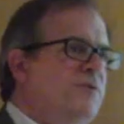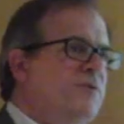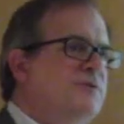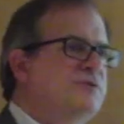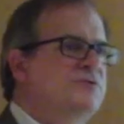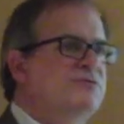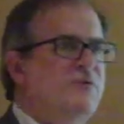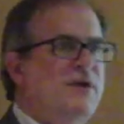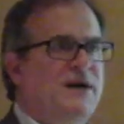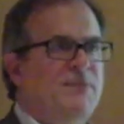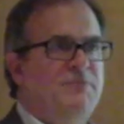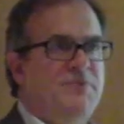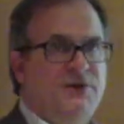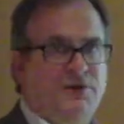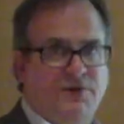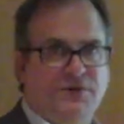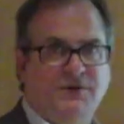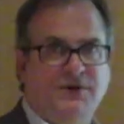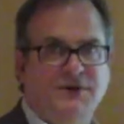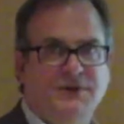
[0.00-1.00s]
of wet and
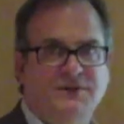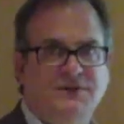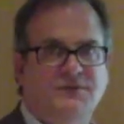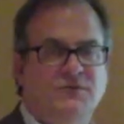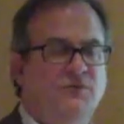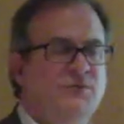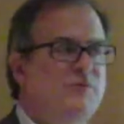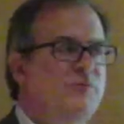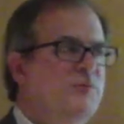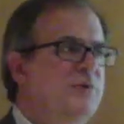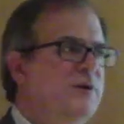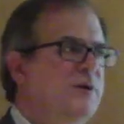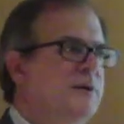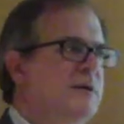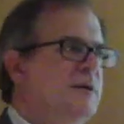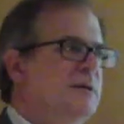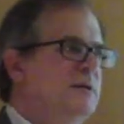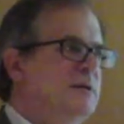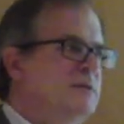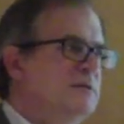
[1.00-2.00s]
dry periods. So
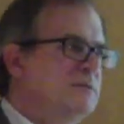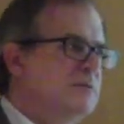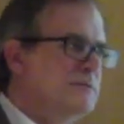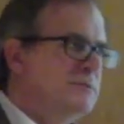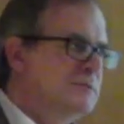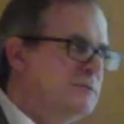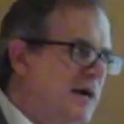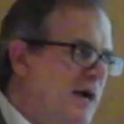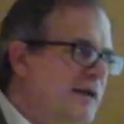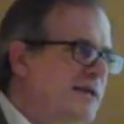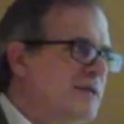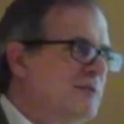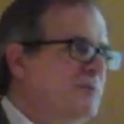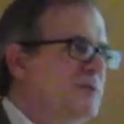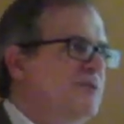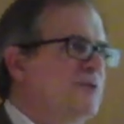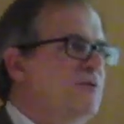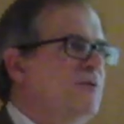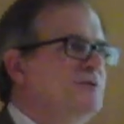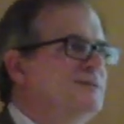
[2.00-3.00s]
we want to
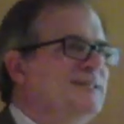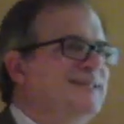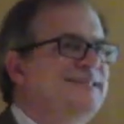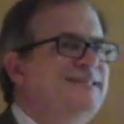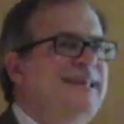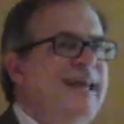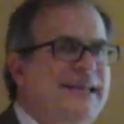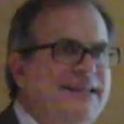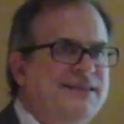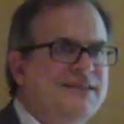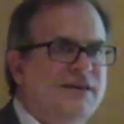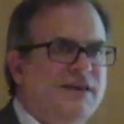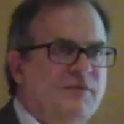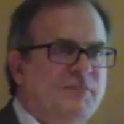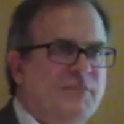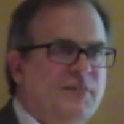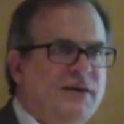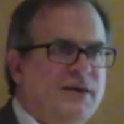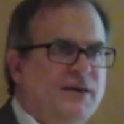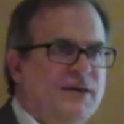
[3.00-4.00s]
document those and
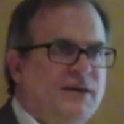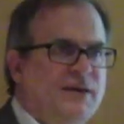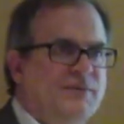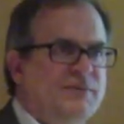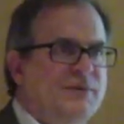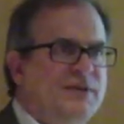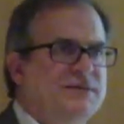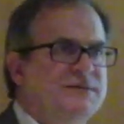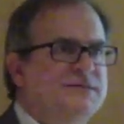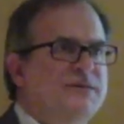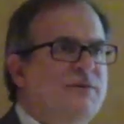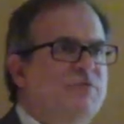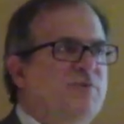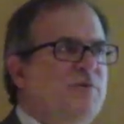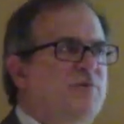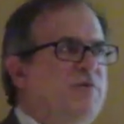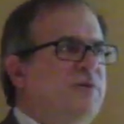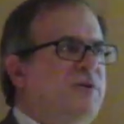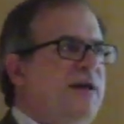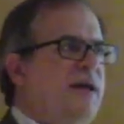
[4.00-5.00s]
date them
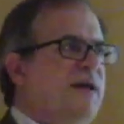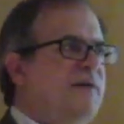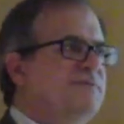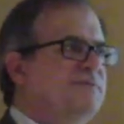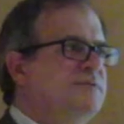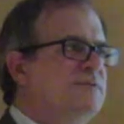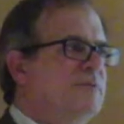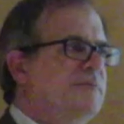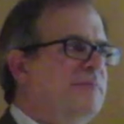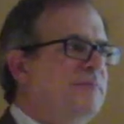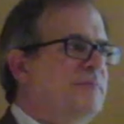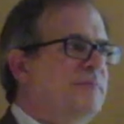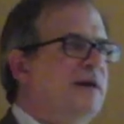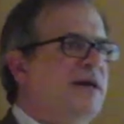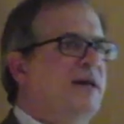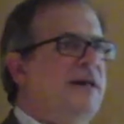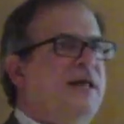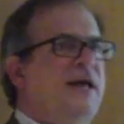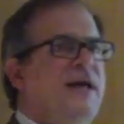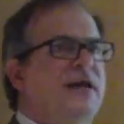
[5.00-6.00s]
because then we would have
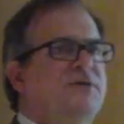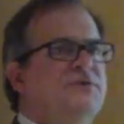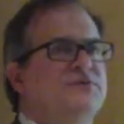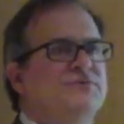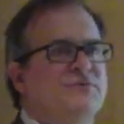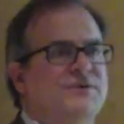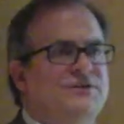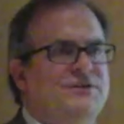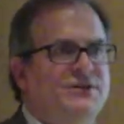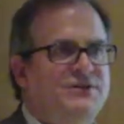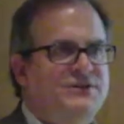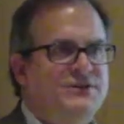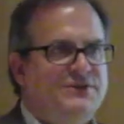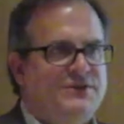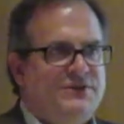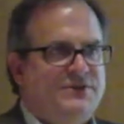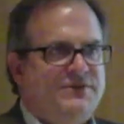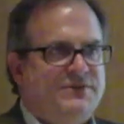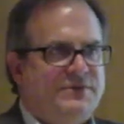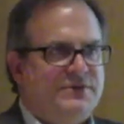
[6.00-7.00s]
some an extra
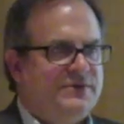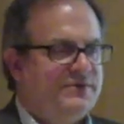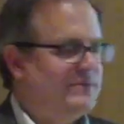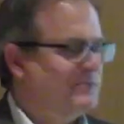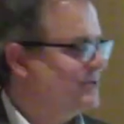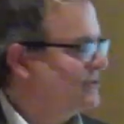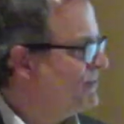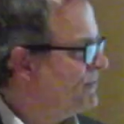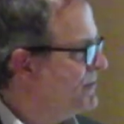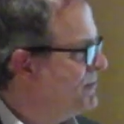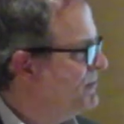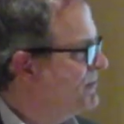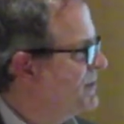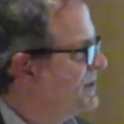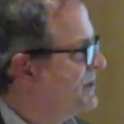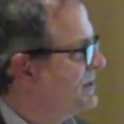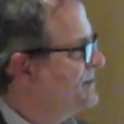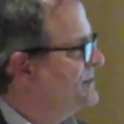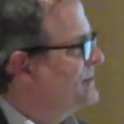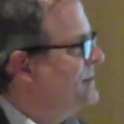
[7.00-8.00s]
addition to the tree